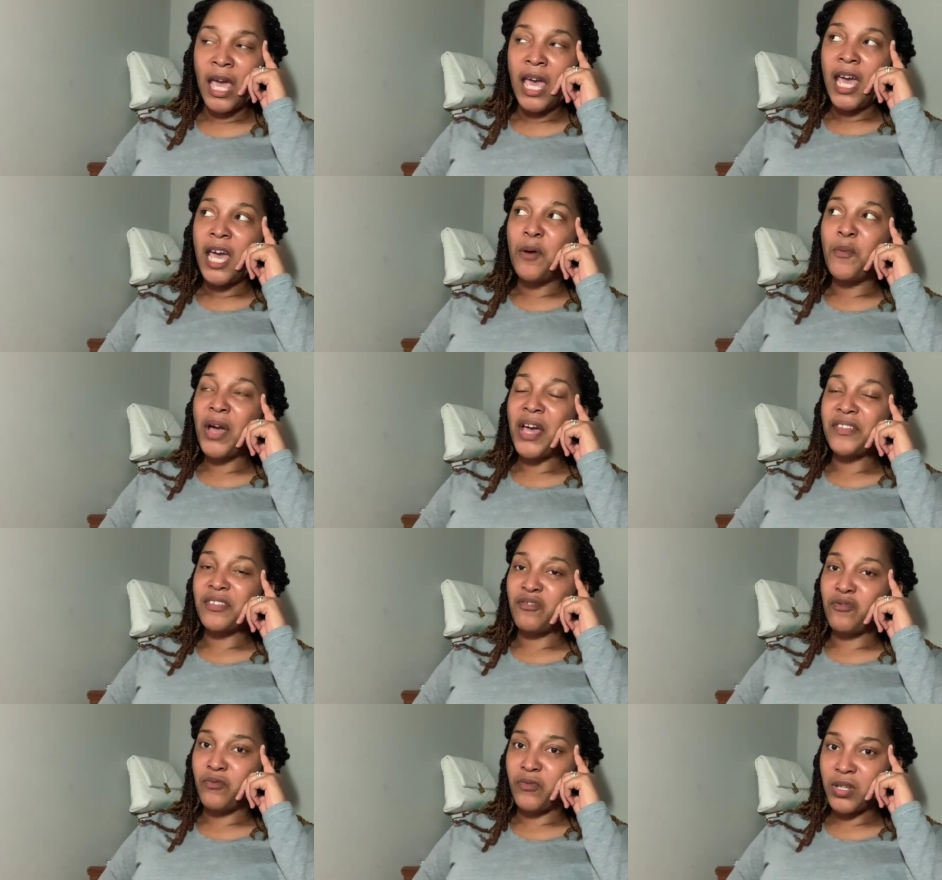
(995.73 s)
And we have
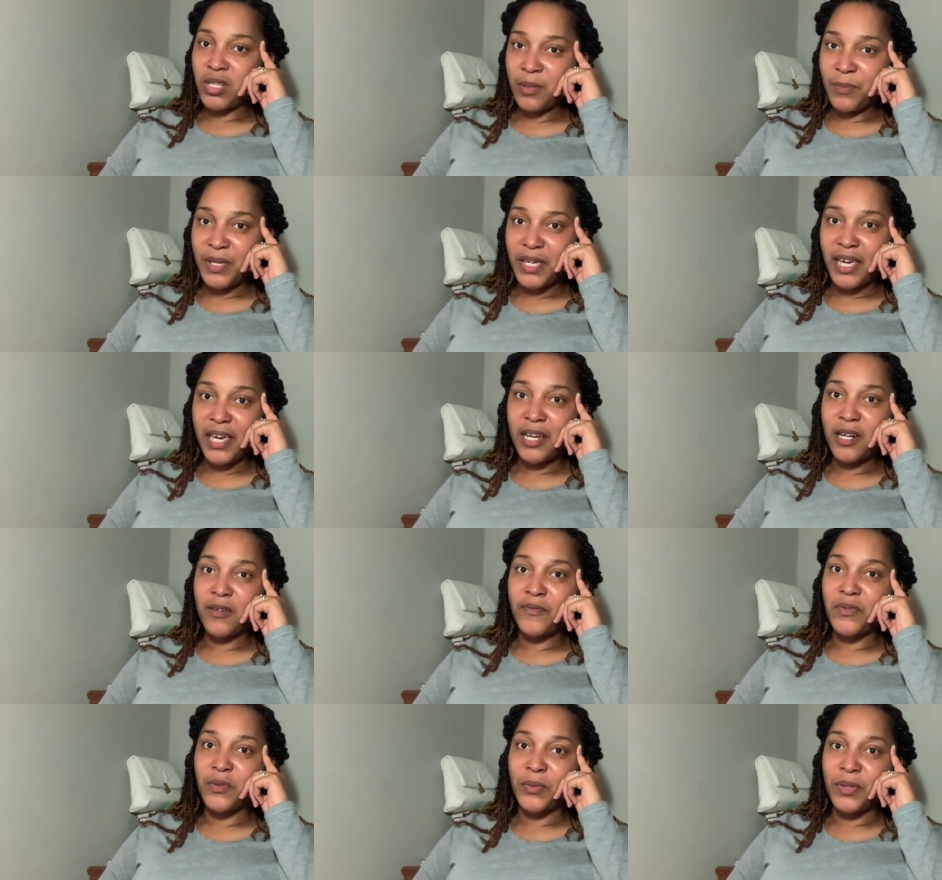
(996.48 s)
to really be
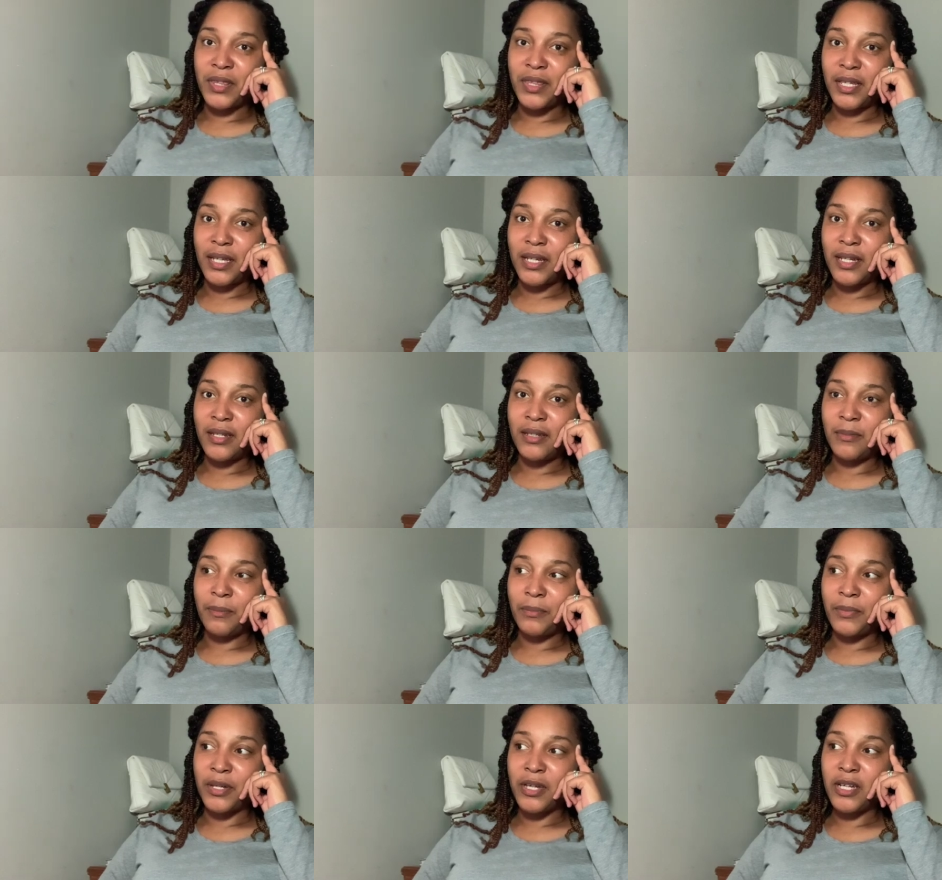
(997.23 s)
careful with that
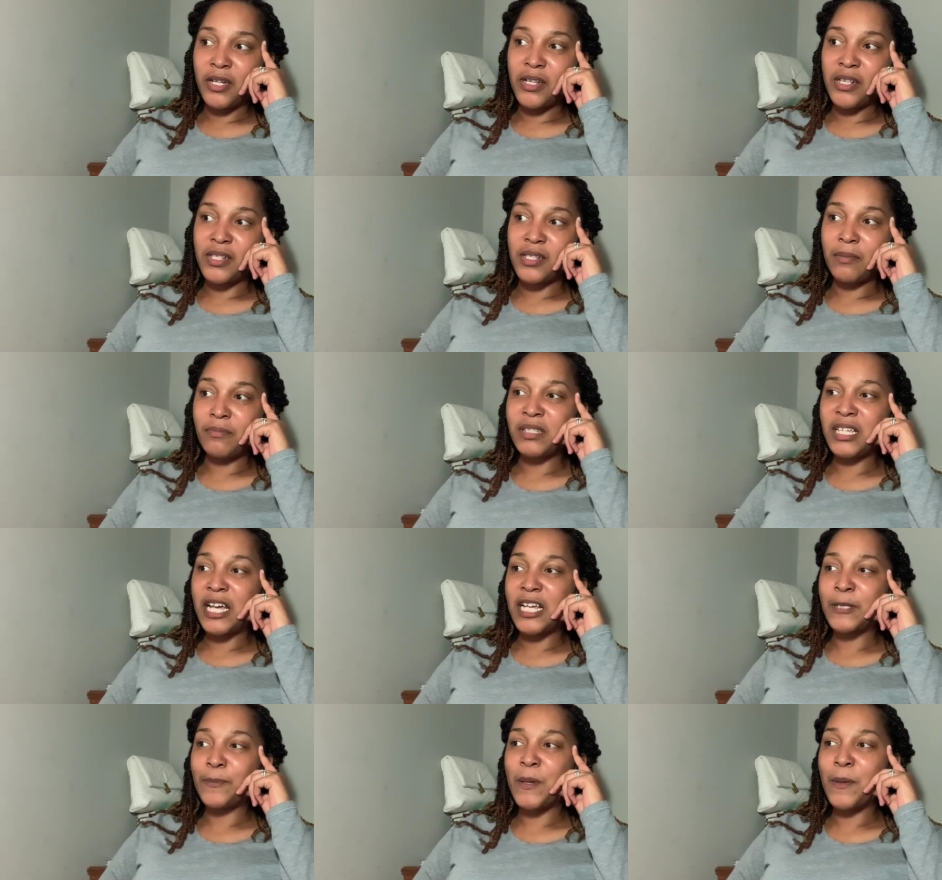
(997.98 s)
because
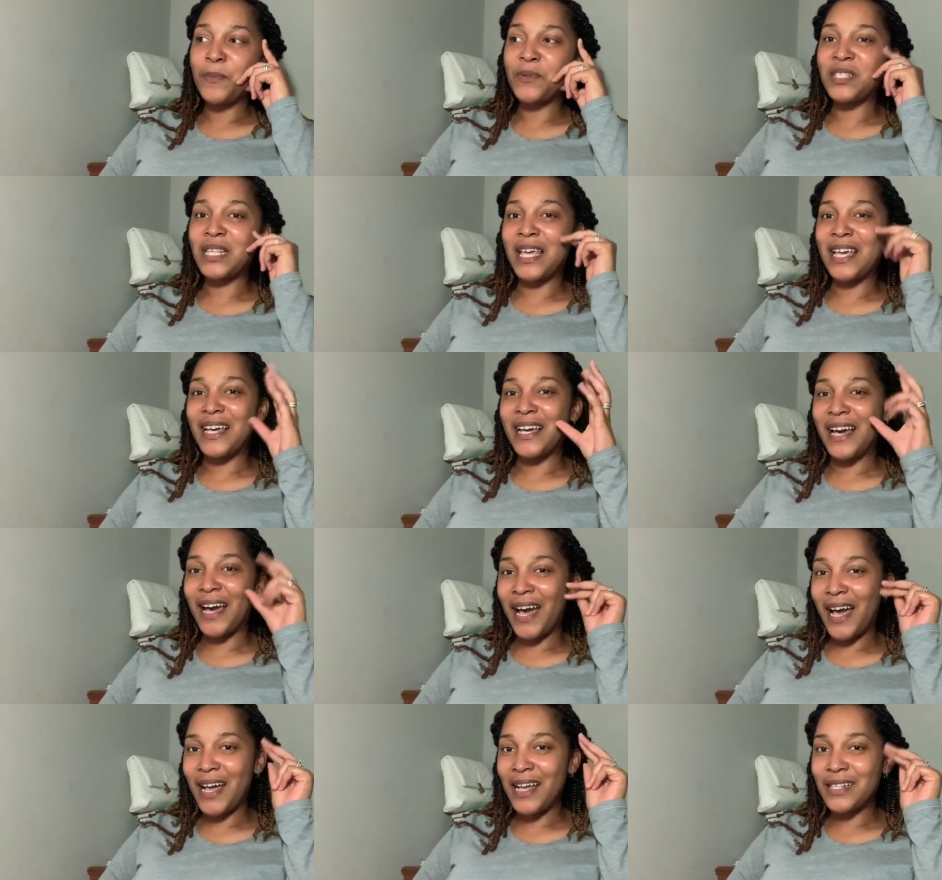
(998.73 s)
sometimes people say
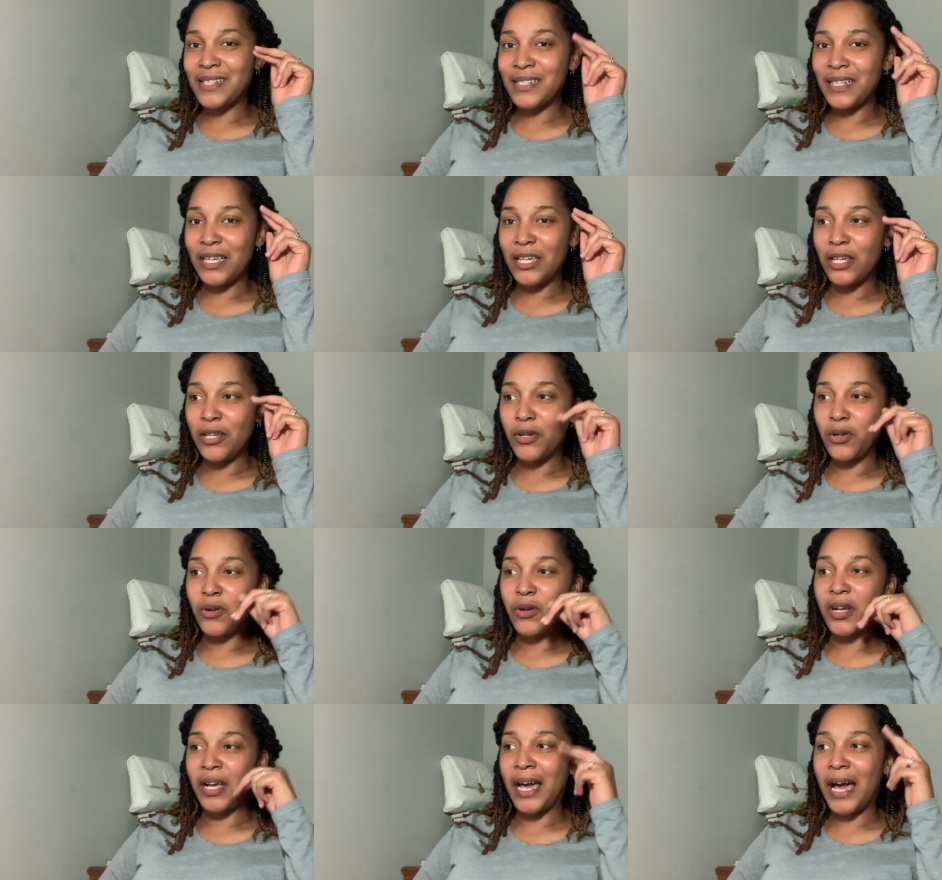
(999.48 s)
God said
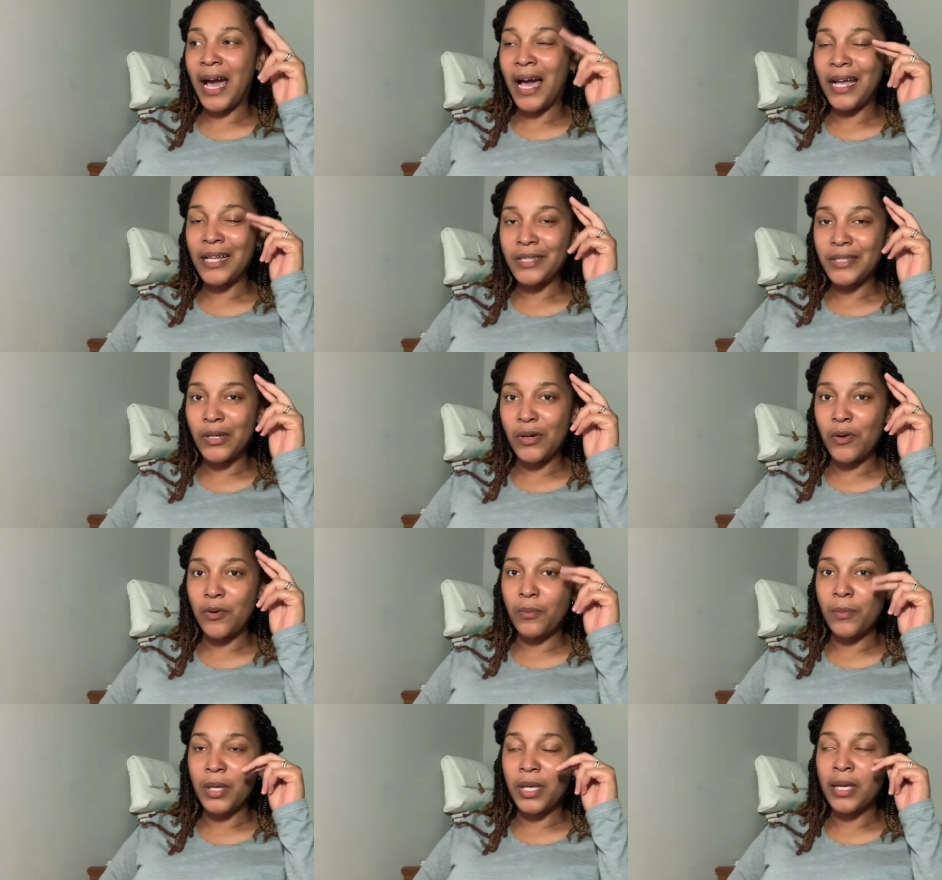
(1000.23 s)
or God
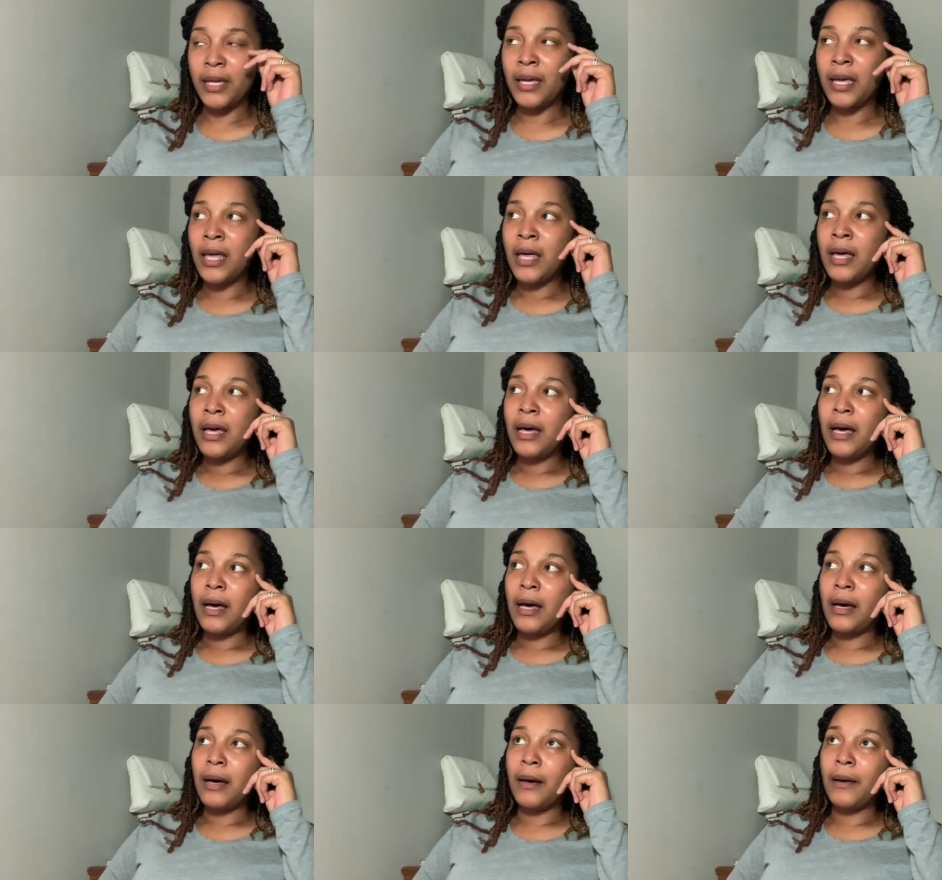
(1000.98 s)
told me
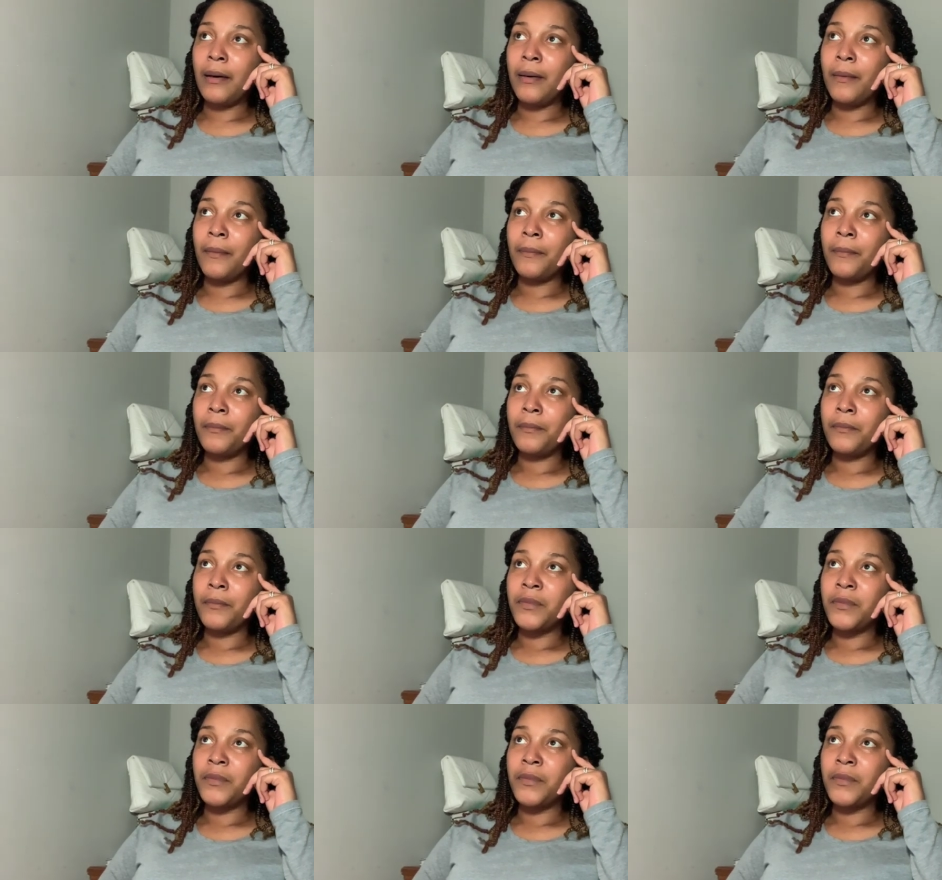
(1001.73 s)
um,